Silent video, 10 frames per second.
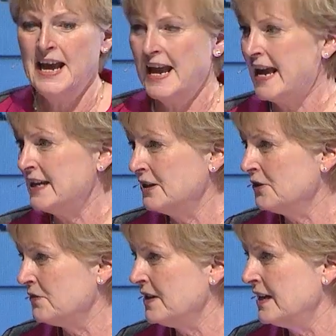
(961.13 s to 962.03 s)
and
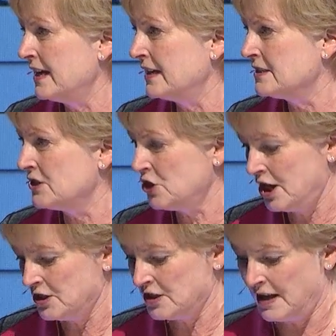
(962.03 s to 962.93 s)
intervening to
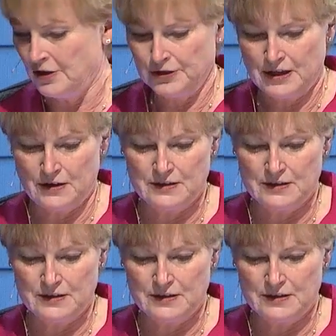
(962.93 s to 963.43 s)
change the health care